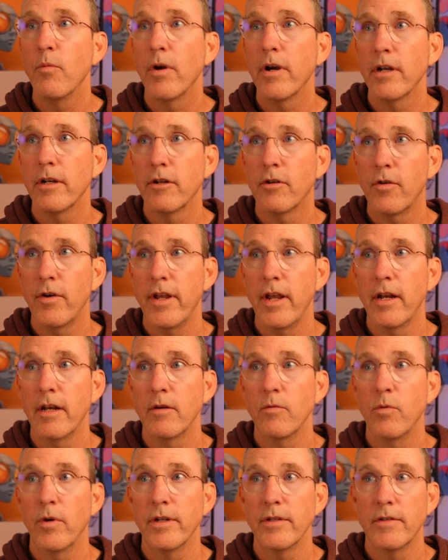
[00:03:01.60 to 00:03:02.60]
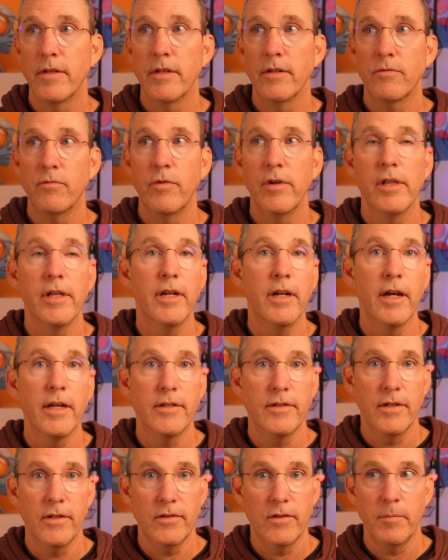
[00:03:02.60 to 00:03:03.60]
And what it created was this really
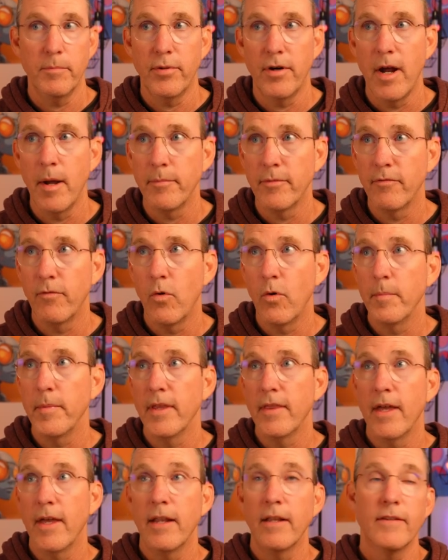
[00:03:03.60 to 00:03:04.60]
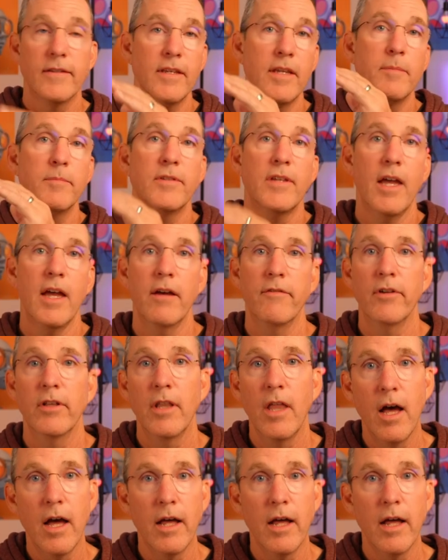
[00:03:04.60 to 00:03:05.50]
nice system prompt for me that seems to have a